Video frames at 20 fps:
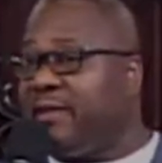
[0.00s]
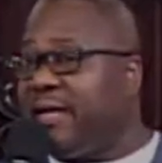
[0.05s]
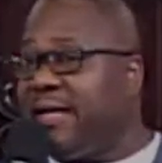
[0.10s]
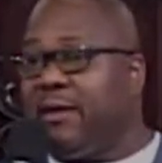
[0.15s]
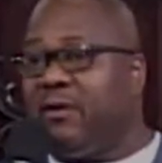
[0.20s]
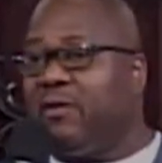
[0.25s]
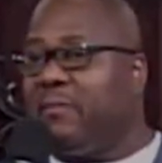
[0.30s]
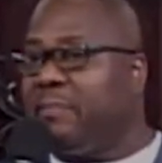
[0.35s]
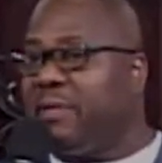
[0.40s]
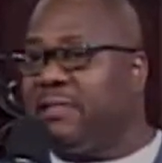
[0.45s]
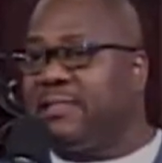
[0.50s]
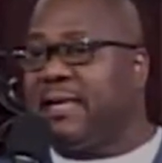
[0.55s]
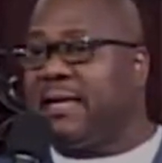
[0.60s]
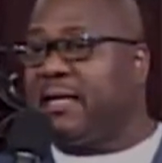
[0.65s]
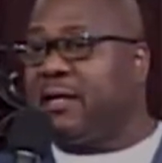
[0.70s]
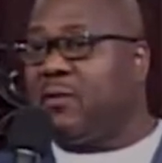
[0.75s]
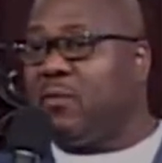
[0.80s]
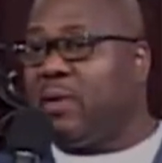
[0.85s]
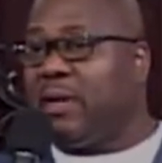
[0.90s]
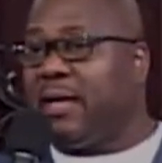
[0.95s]
It ain't going to be
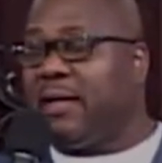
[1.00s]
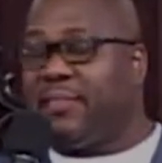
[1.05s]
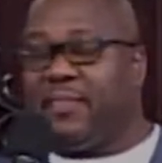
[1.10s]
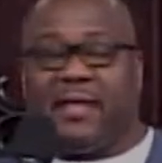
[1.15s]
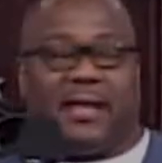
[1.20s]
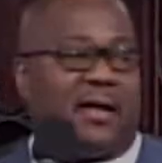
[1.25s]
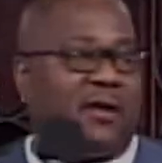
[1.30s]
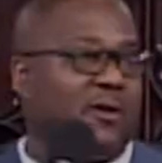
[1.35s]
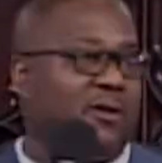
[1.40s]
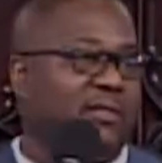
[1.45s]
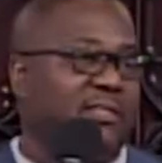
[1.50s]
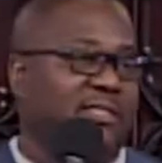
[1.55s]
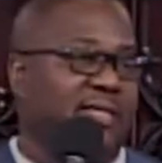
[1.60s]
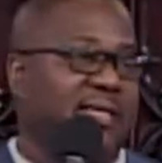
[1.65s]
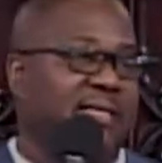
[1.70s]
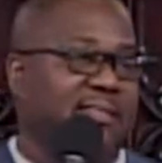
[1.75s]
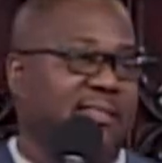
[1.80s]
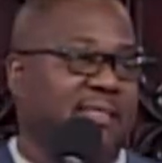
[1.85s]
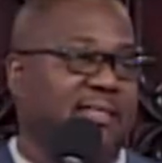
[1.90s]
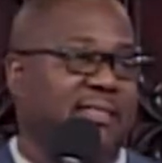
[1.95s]
taken away. I think I heard
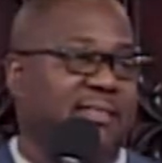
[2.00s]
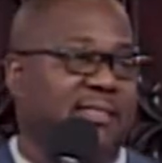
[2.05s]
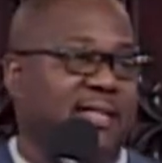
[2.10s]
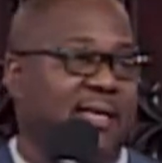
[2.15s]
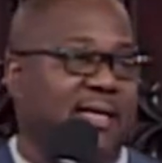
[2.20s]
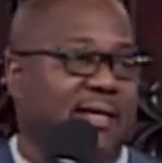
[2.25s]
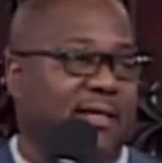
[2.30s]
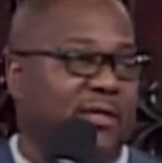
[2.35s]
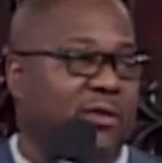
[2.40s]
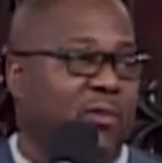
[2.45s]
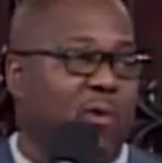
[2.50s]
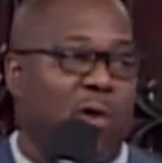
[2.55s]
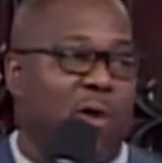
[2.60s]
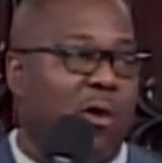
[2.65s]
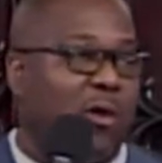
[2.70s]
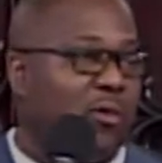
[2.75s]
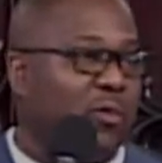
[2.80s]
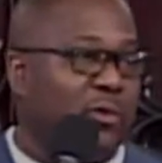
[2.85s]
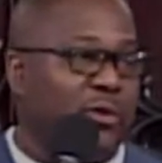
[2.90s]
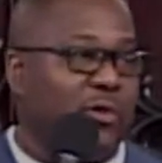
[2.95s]
Jay-Z say, you
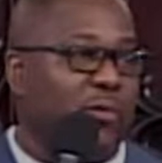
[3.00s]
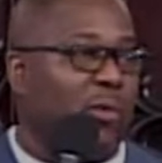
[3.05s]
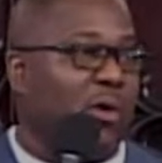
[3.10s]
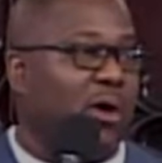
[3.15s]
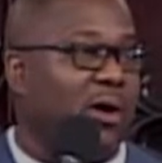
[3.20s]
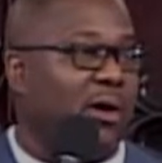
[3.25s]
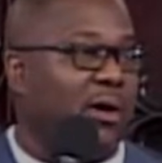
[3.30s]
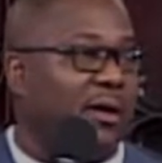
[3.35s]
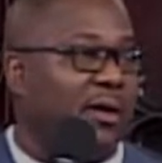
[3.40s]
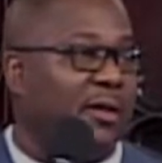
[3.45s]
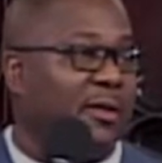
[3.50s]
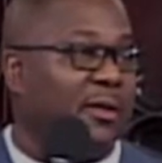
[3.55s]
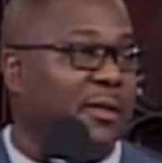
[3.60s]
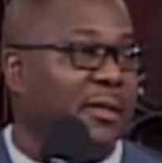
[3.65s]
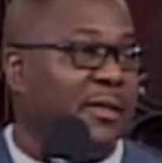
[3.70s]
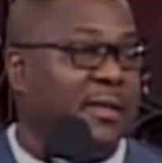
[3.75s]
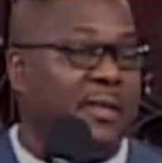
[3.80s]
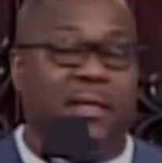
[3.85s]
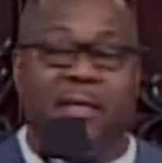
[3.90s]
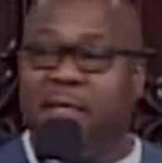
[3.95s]
are who you are.
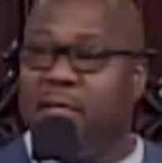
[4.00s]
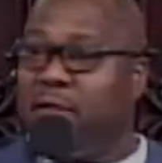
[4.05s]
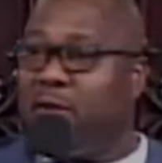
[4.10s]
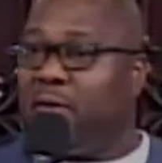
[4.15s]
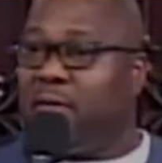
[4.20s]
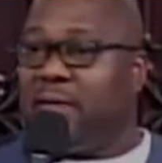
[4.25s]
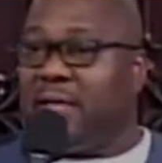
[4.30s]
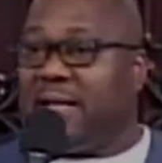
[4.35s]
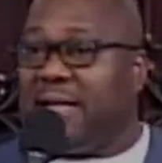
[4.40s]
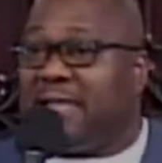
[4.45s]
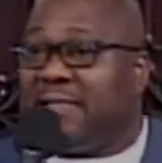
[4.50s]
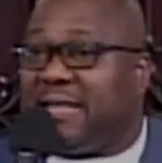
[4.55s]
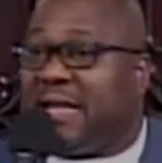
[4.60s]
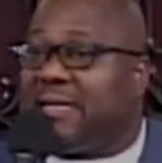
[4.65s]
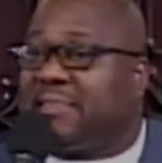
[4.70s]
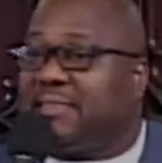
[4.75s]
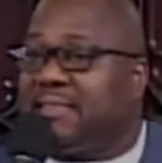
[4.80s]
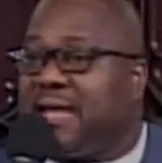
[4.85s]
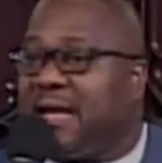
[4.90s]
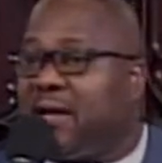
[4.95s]
You know,
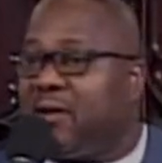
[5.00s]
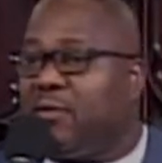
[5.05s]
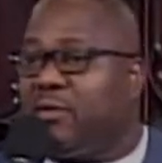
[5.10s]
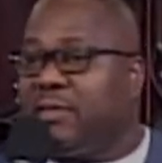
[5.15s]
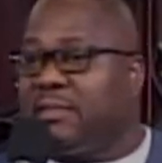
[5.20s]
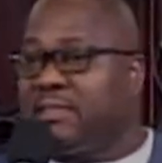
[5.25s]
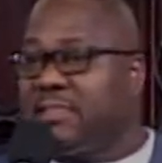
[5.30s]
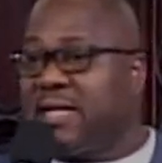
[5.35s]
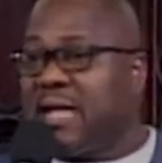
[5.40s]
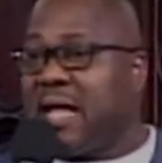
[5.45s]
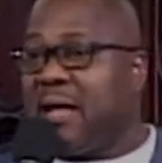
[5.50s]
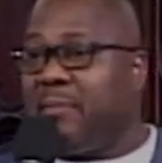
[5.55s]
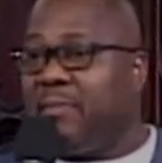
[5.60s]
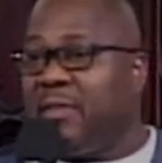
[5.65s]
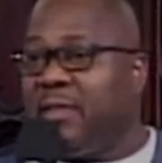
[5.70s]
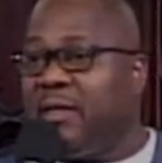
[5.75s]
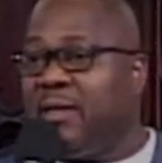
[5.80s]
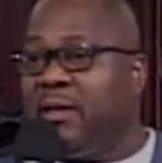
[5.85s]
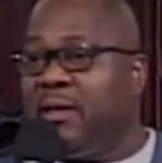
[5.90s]
that's not going to stop.